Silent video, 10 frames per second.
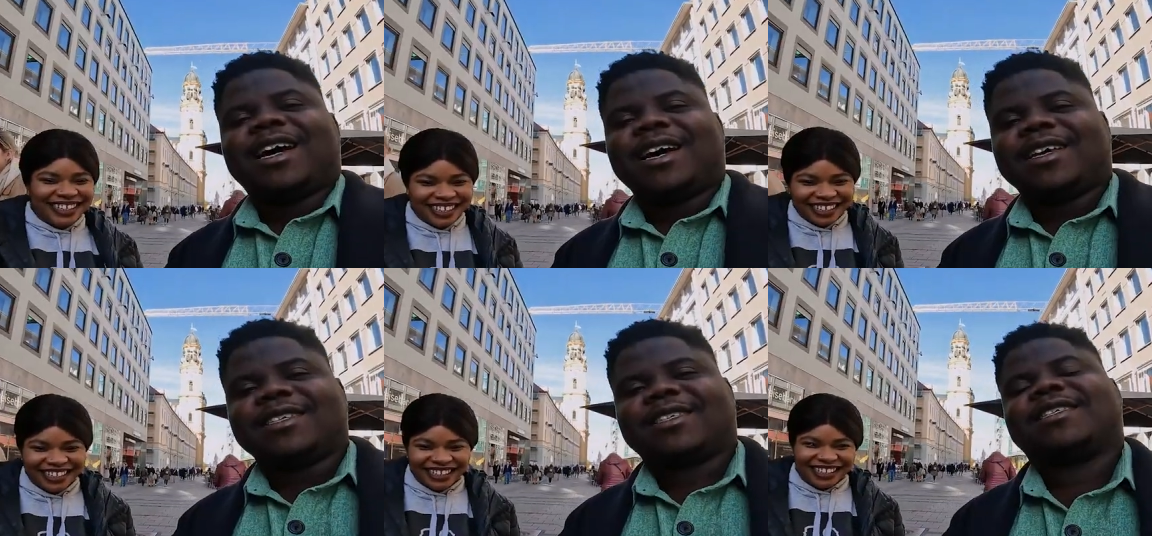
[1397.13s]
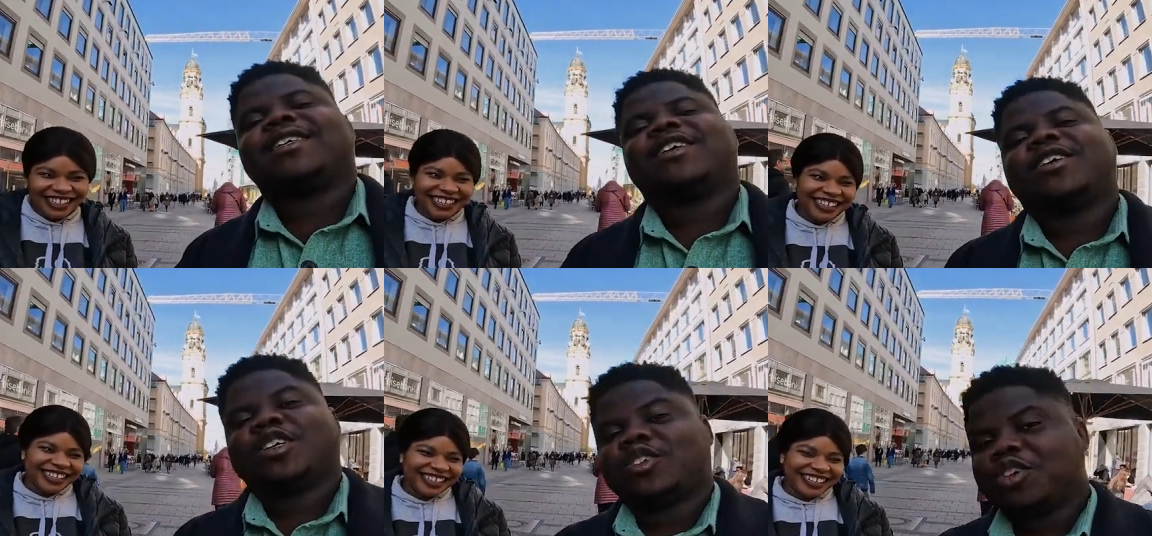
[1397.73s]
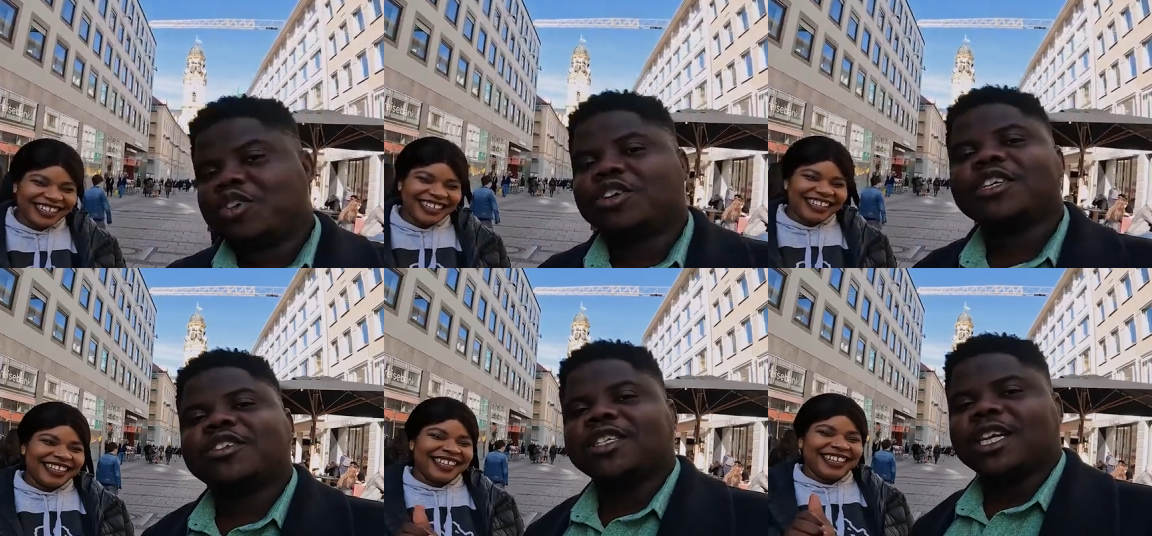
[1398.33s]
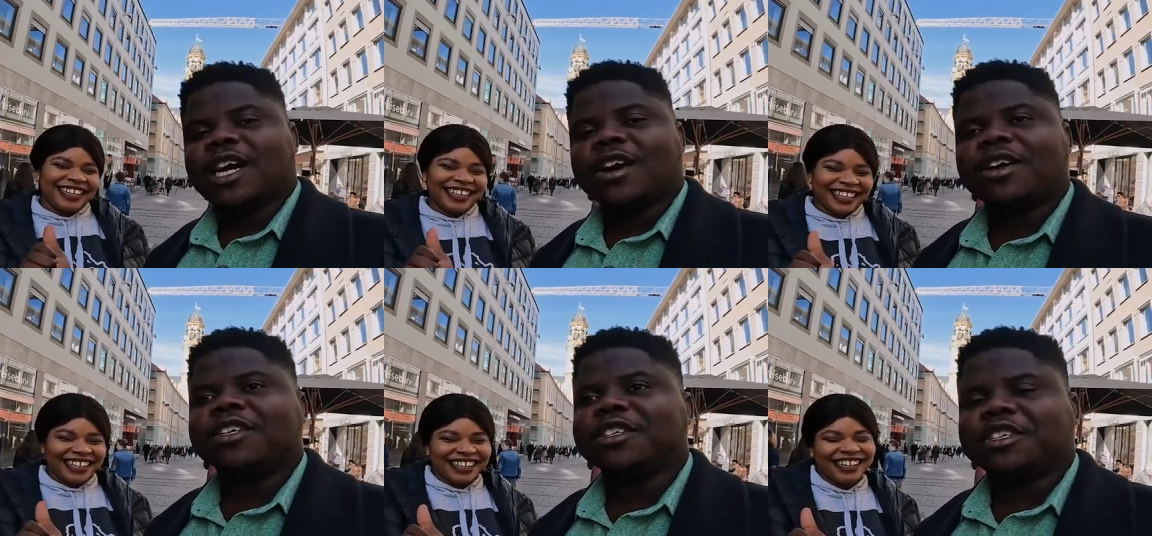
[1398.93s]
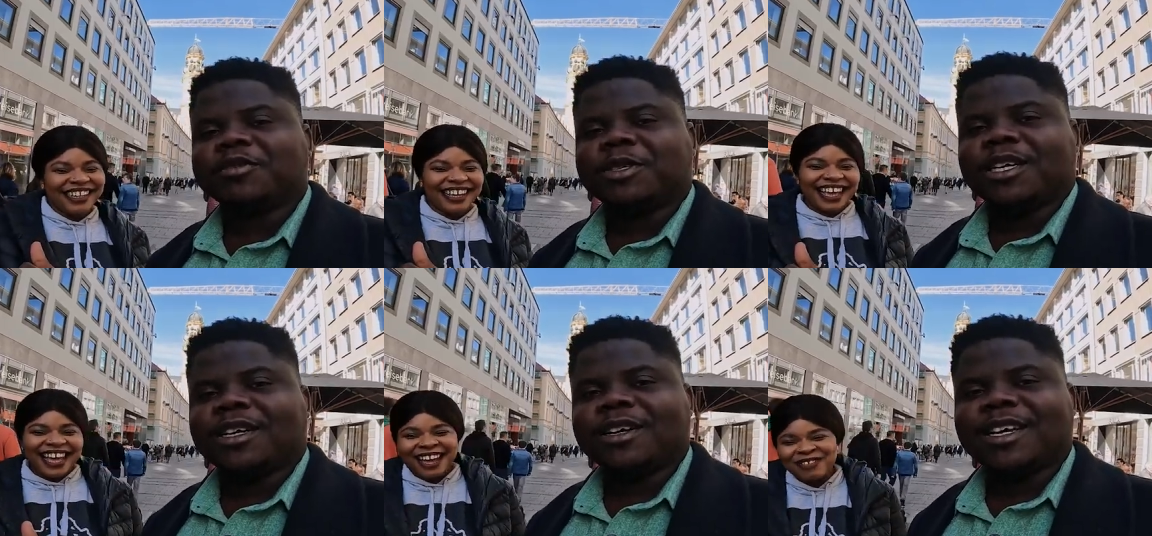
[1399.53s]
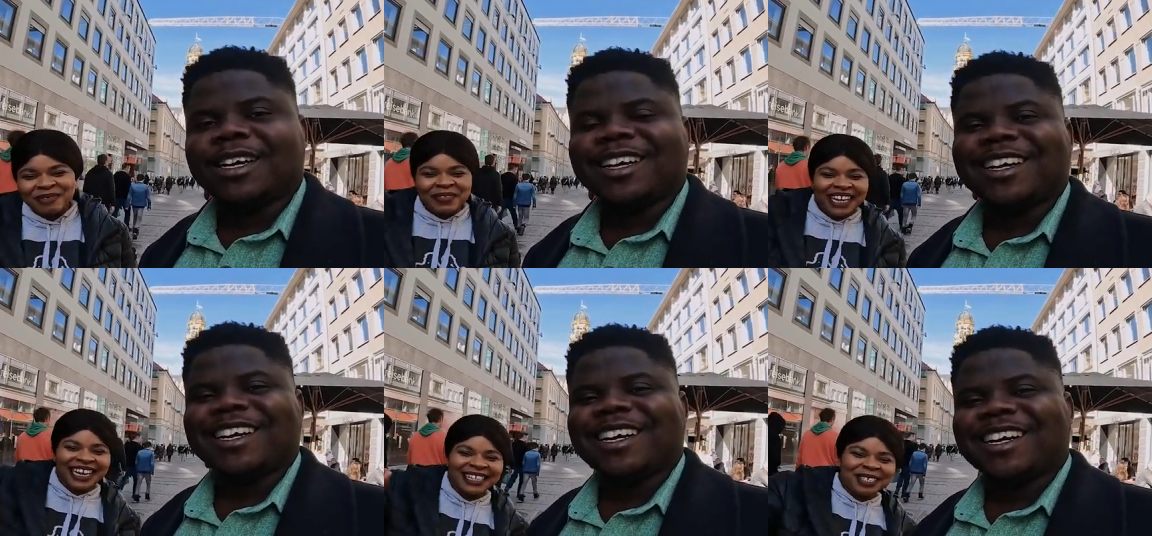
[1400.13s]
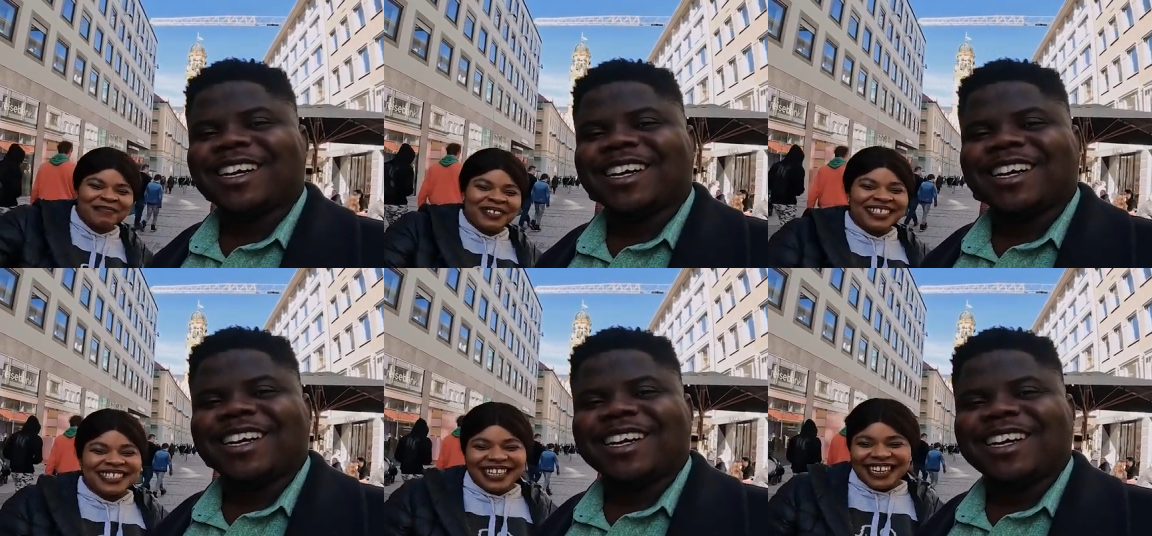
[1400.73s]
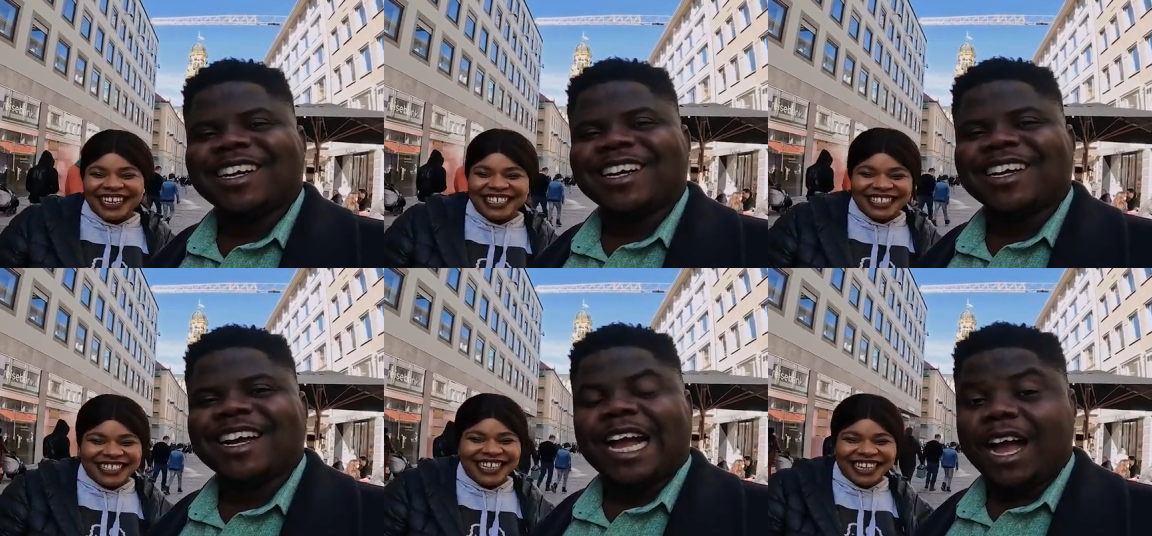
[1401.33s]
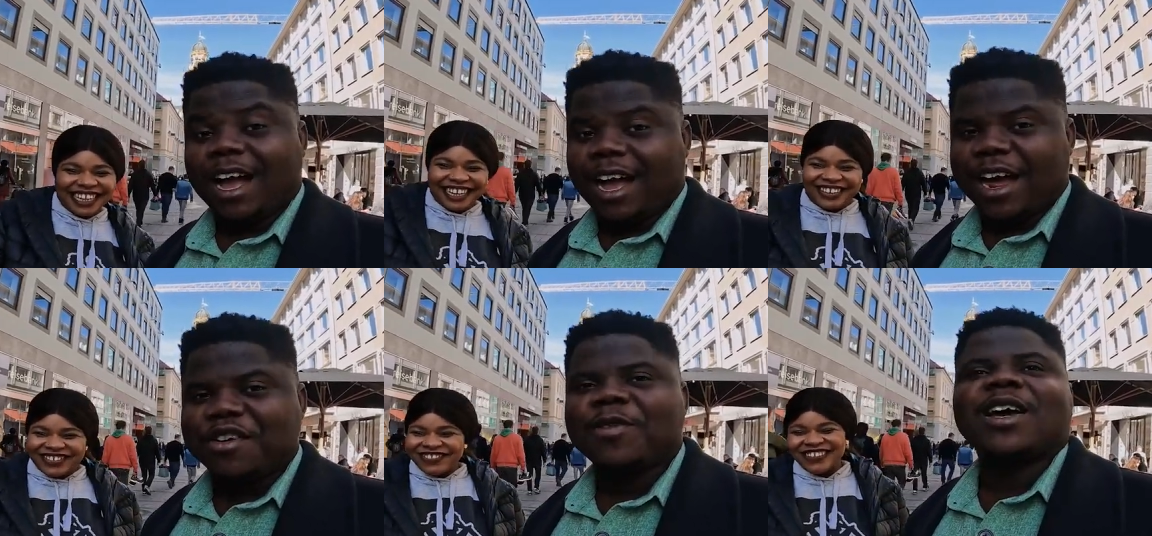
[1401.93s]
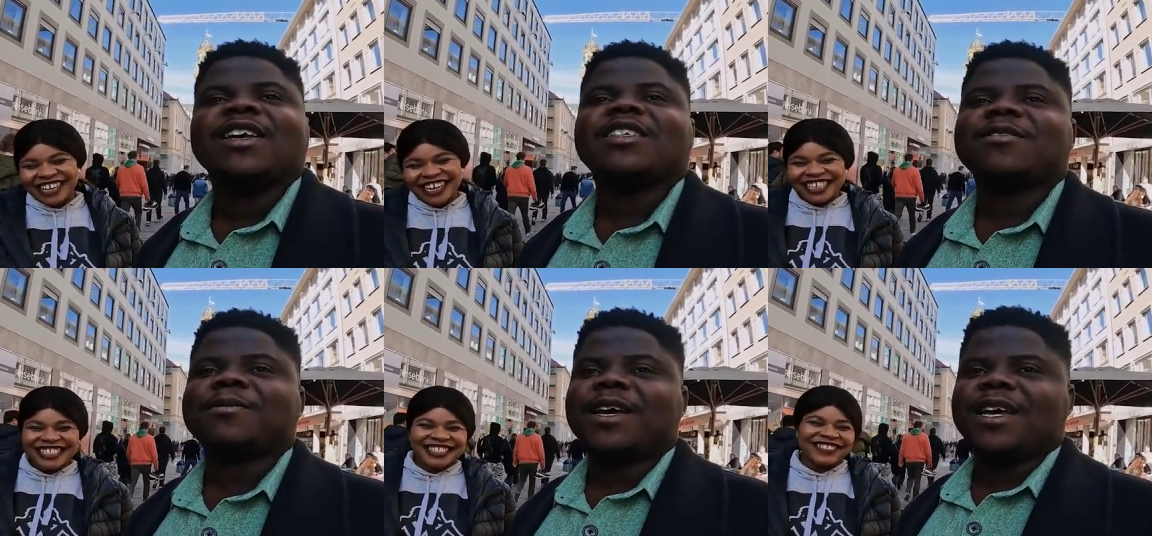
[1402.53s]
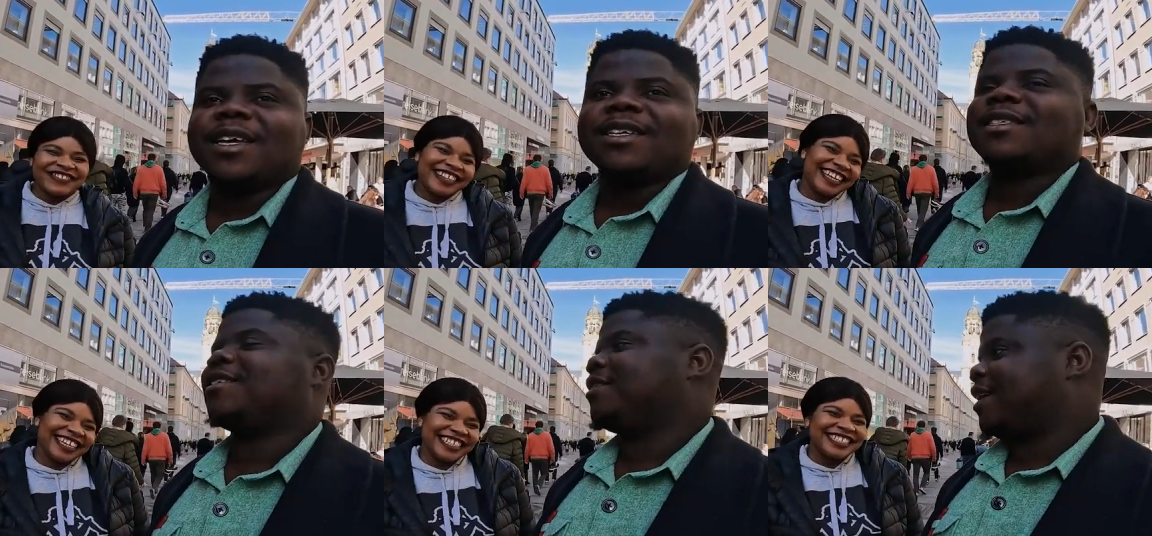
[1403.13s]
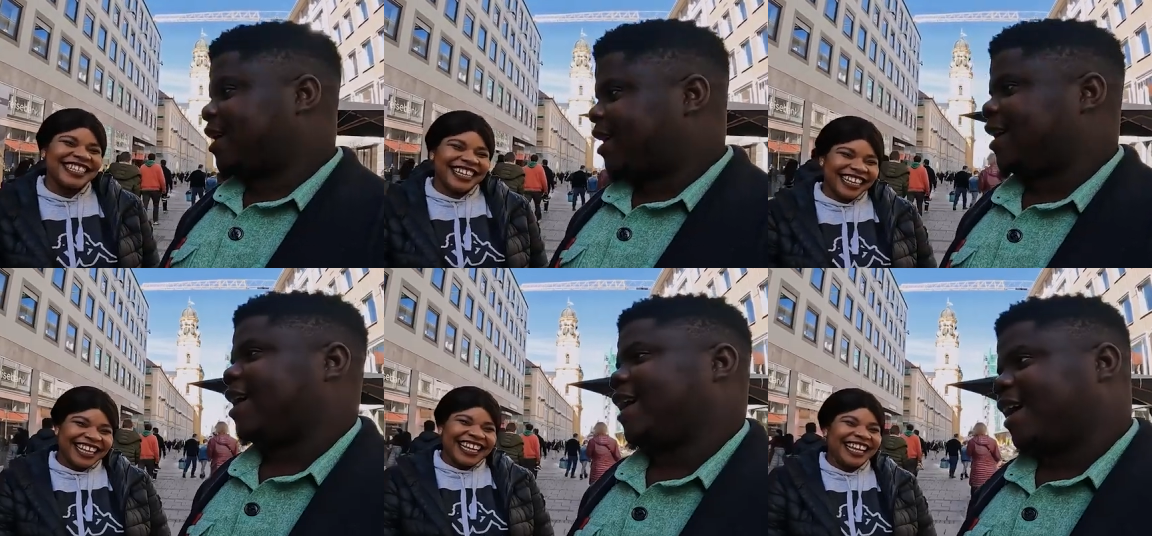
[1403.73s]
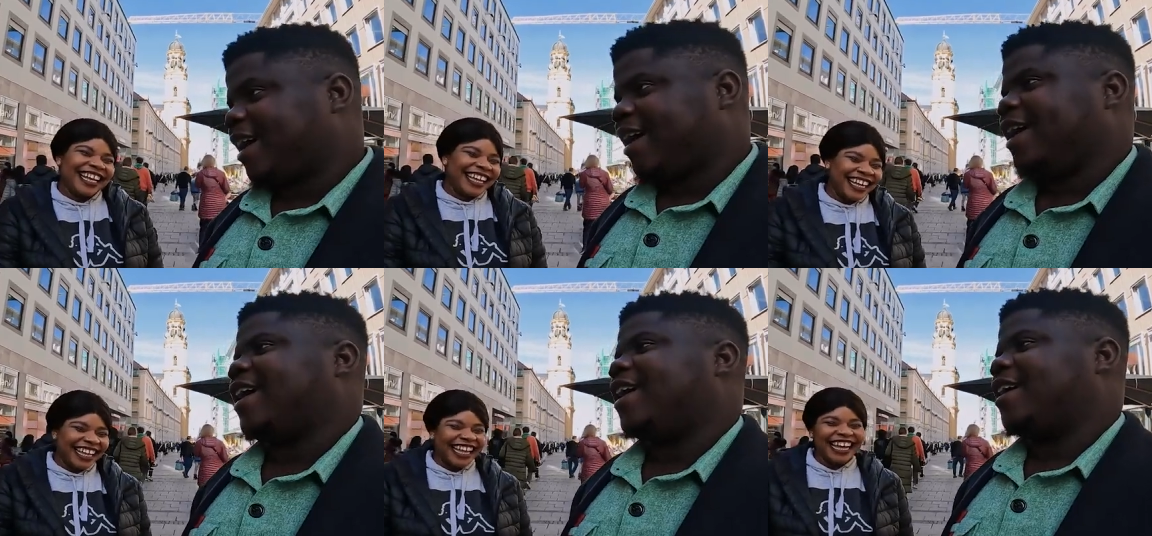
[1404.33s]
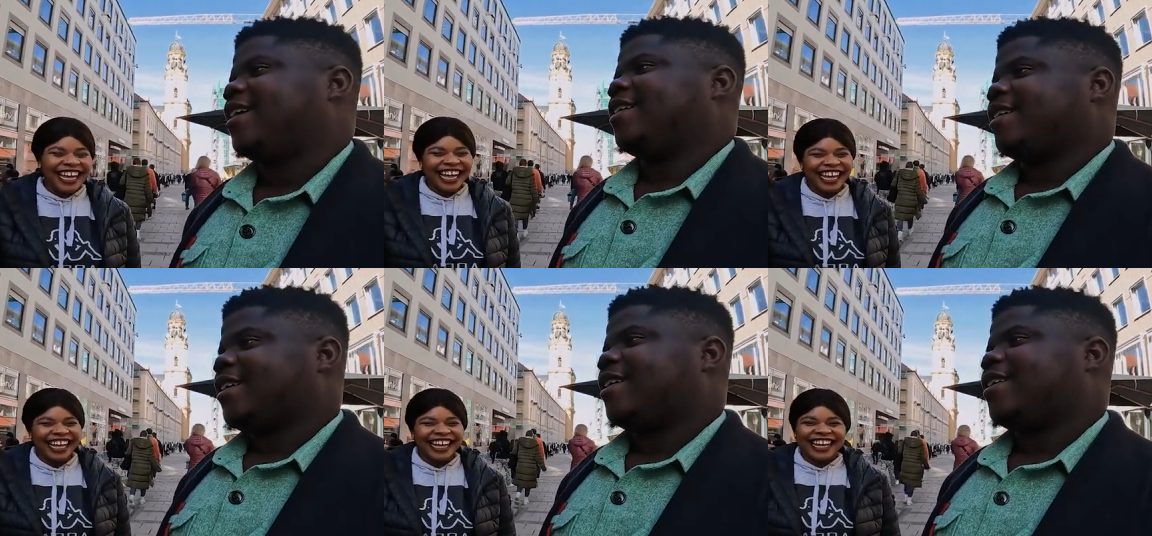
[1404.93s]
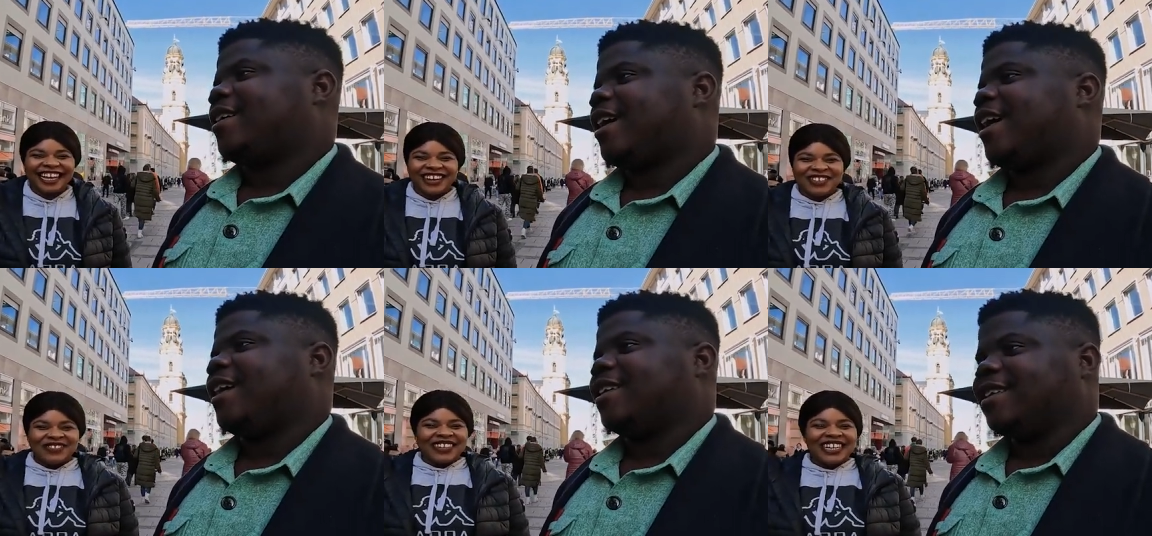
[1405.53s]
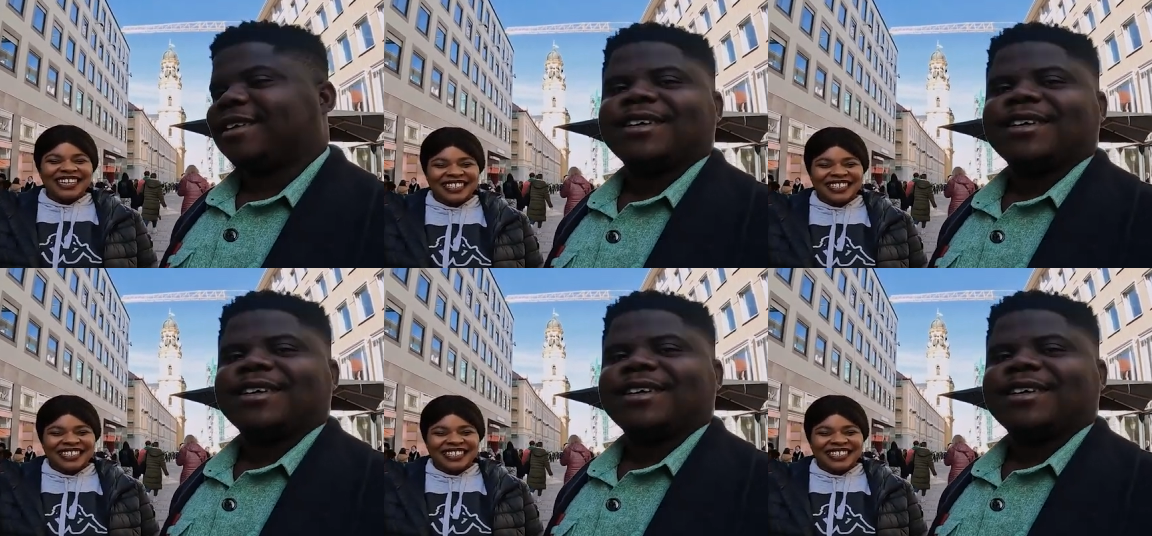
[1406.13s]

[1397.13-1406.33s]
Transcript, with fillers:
Speaker 1: Nice. So you all need to check out her YouTube channel. Yeah, Rebecca Space, guys. Ah, Rebecca Space. Okay. Ah. All right.